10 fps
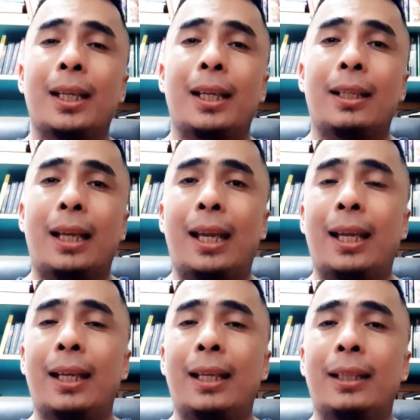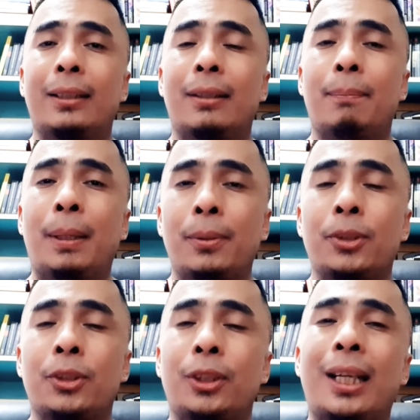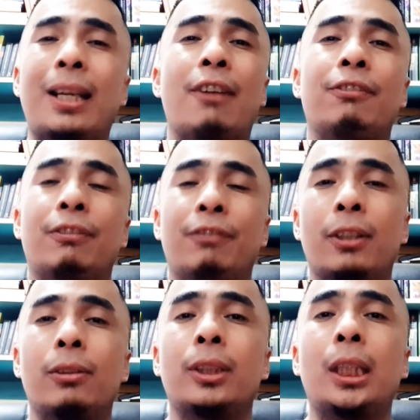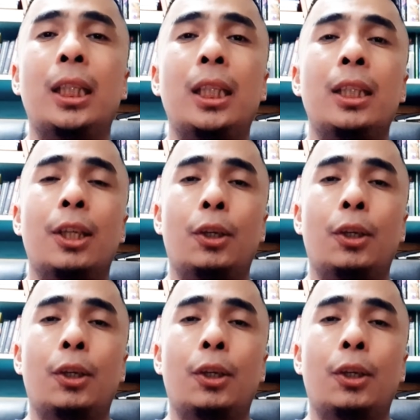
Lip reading: and people should not have difficulty